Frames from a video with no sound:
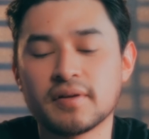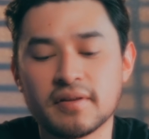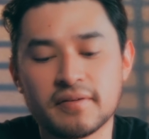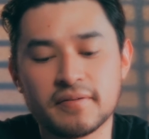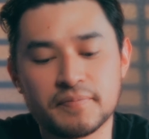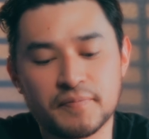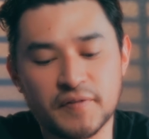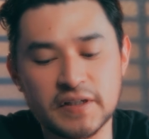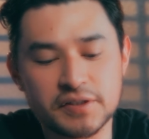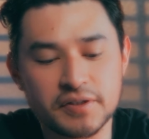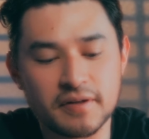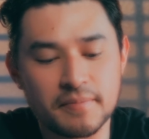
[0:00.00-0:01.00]
another
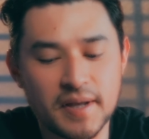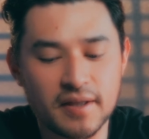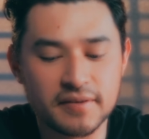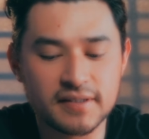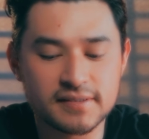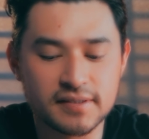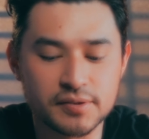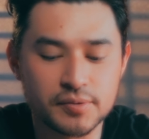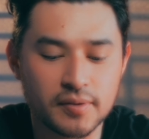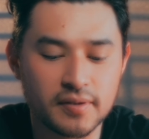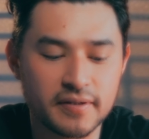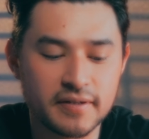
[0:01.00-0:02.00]
feature about this
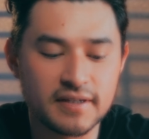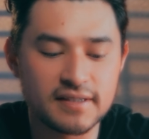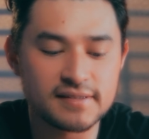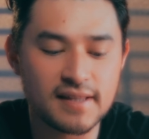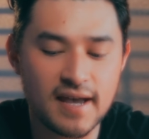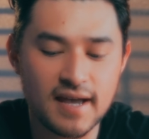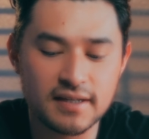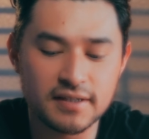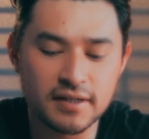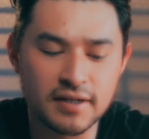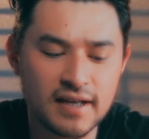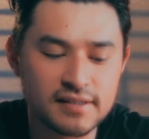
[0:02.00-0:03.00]
controller is that
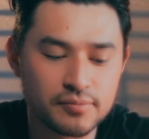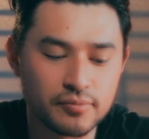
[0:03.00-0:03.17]
it has